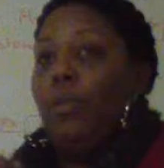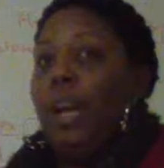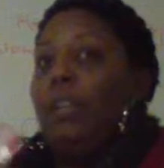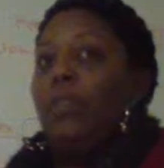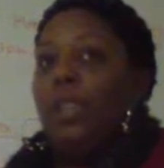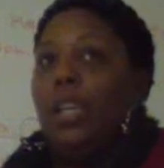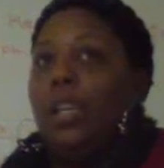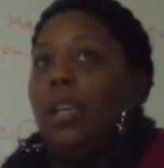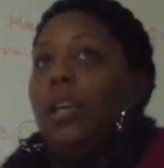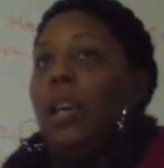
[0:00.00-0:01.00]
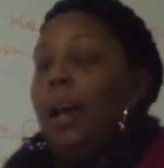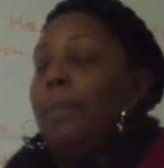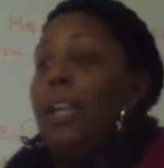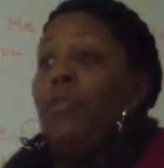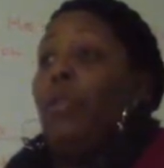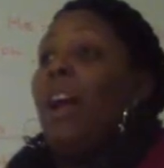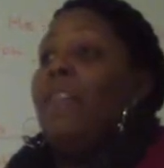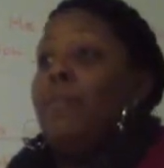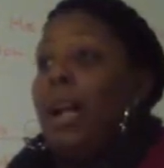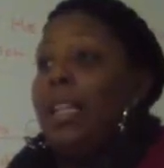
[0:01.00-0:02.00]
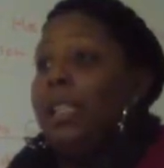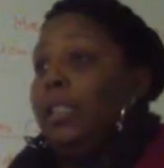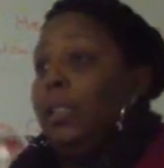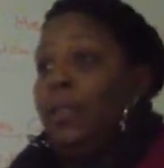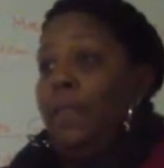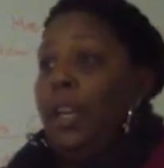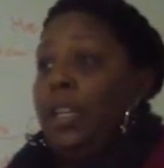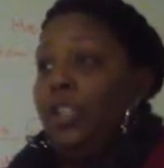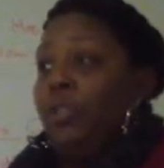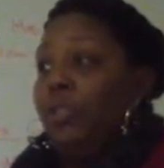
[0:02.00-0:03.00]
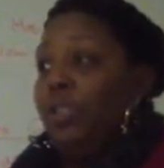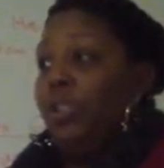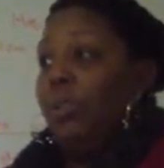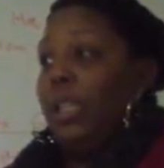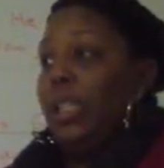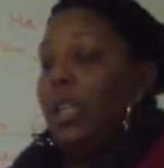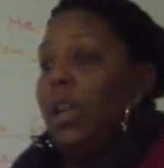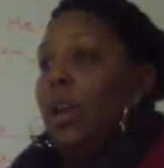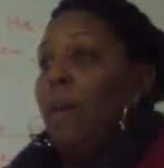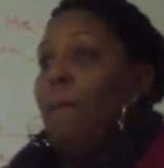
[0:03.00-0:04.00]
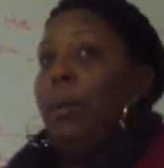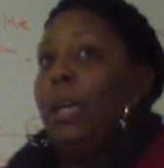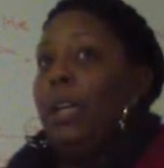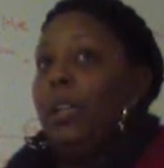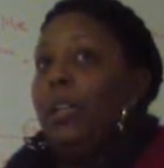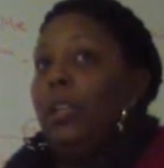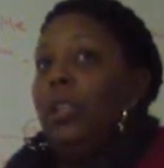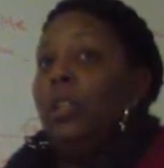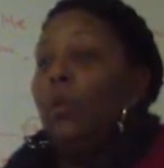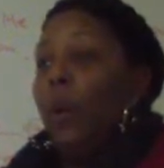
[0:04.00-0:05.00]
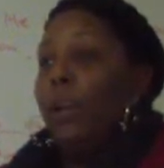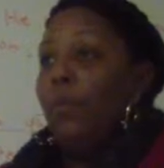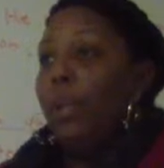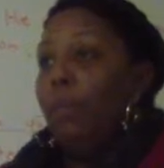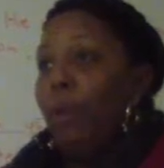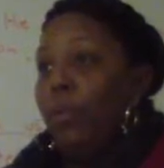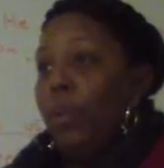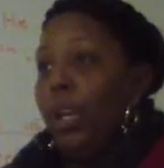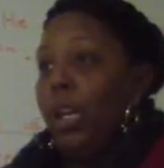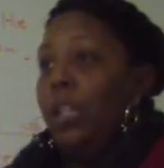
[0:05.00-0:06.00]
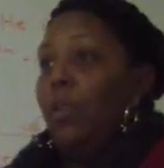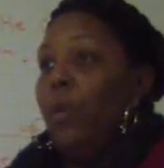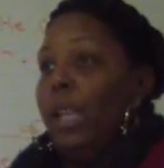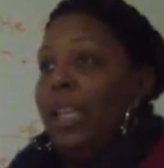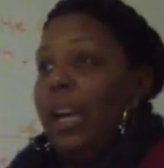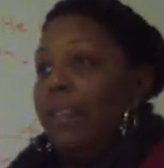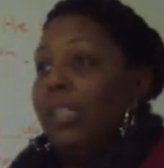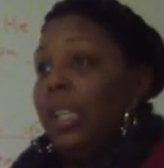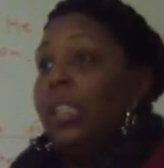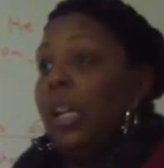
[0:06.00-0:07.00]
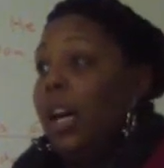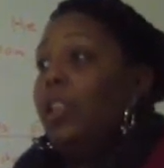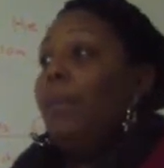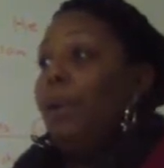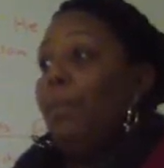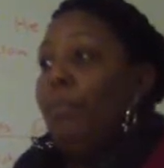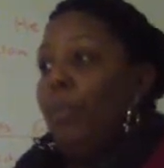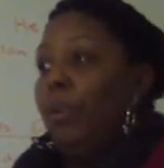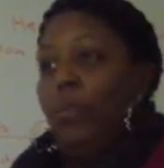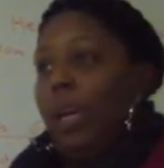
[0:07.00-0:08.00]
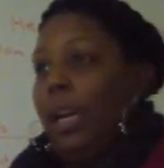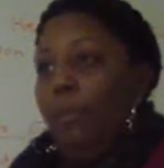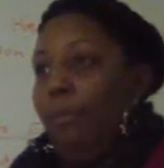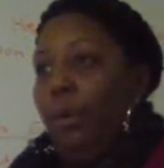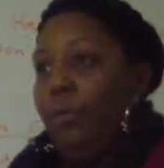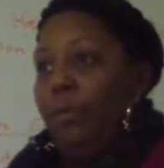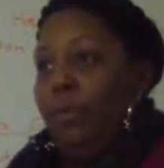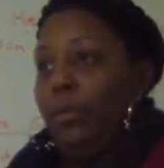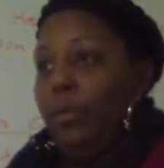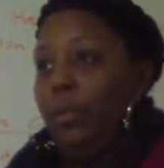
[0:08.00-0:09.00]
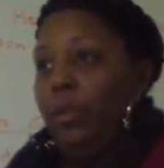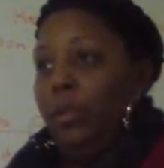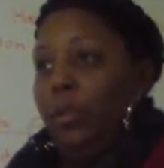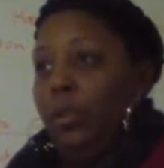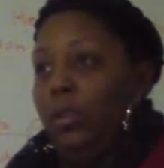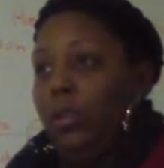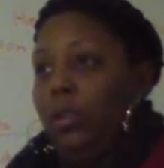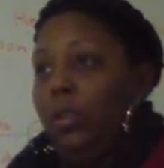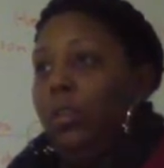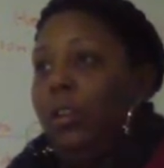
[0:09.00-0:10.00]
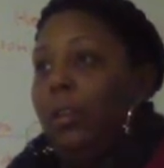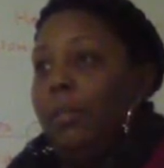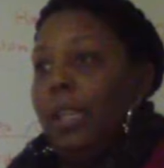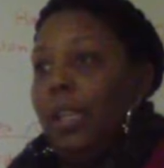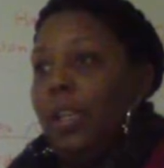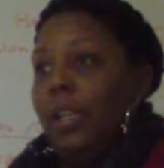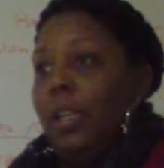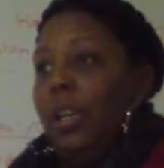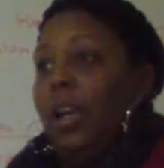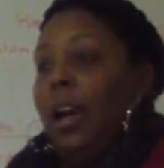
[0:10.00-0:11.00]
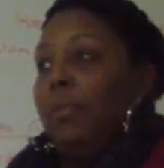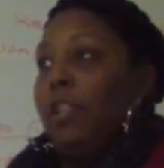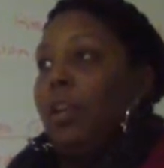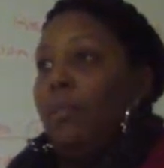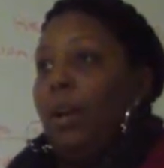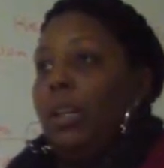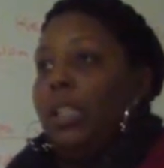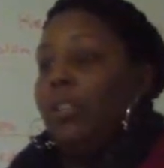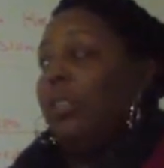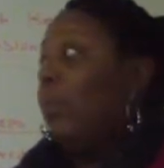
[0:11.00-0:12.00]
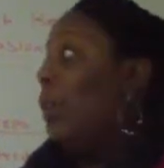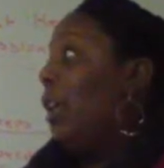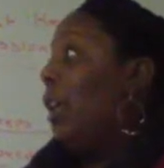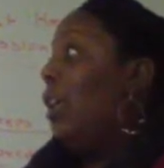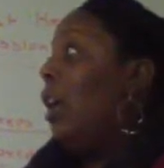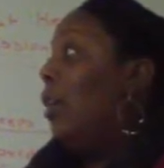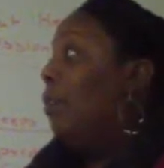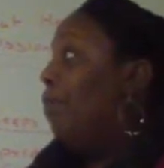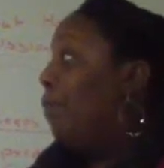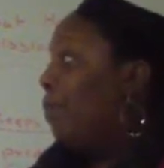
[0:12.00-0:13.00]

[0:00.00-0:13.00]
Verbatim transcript: I don't know everybody's financial situation, but the way we broke and the way that I've seen other people broke ain't broke. Mm-hmm. You get what I'm saying? Mm-hmm. I'm talking about, because I used to work at, I